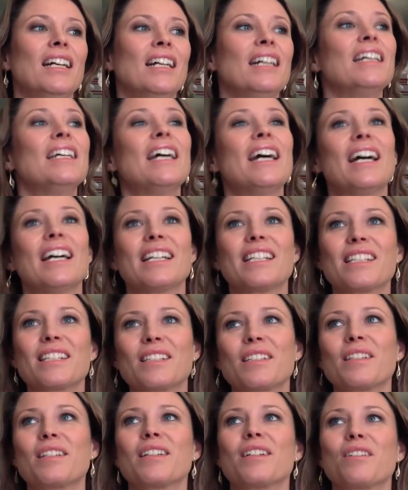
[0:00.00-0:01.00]
yeah,
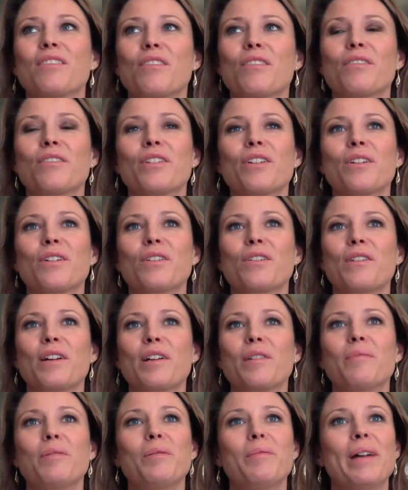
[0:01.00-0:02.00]
he's an
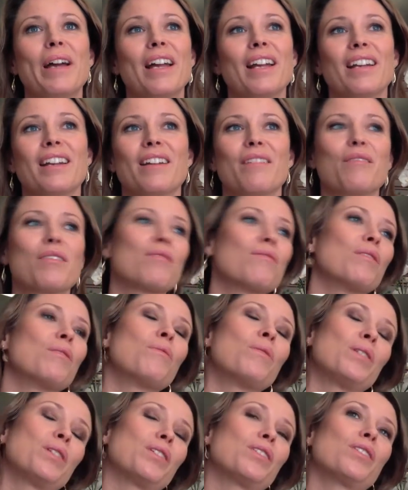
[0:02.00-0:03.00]
incredible man, and everyone
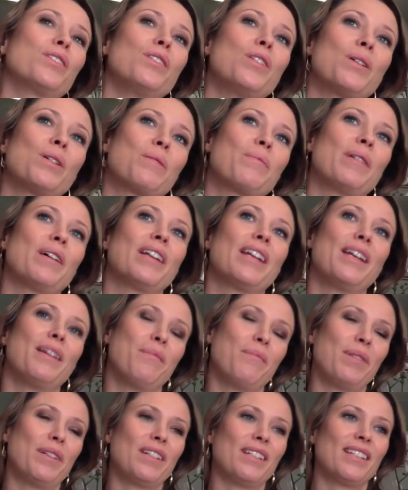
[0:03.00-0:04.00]
wants to know about
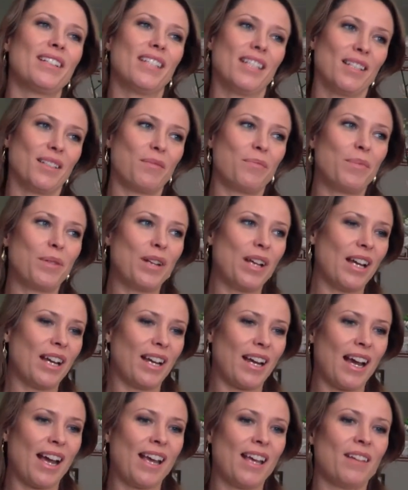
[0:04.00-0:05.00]
him, but
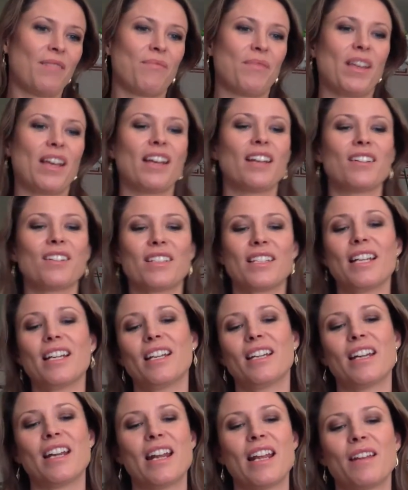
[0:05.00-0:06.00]
I understand
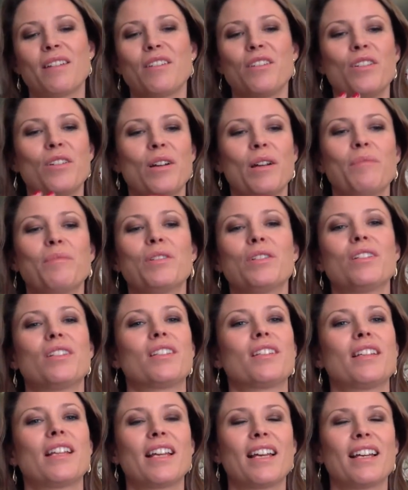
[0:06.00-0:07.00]
it, and I'm
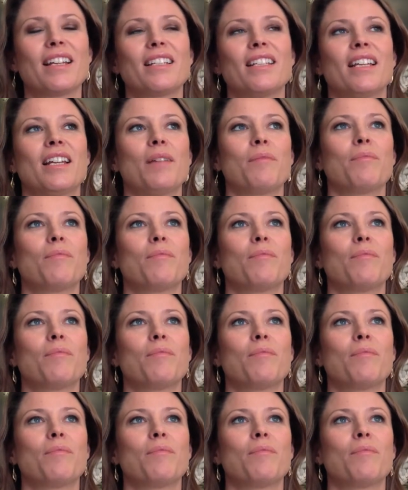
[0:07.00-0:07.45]
just, like I said,